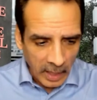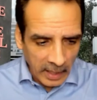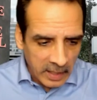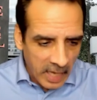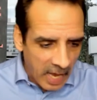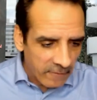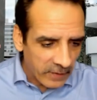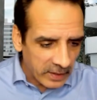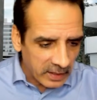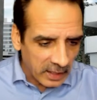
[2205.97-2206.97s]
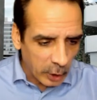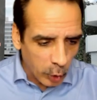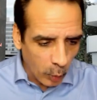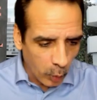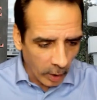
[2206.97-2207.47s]
and everything that
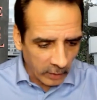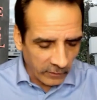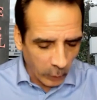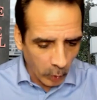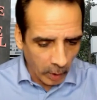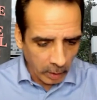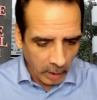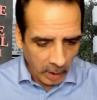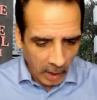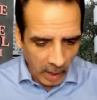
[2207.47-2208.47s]
you worked for